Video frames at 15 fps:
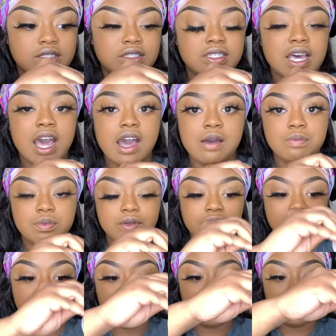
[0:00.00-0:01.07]
top
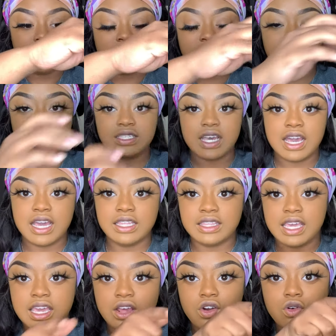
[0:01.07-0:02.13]
inside
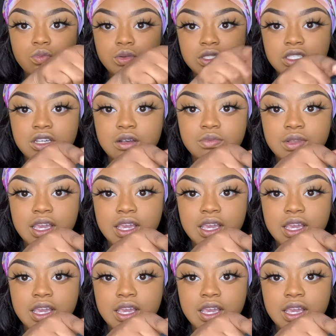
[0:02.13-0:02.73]
that opens up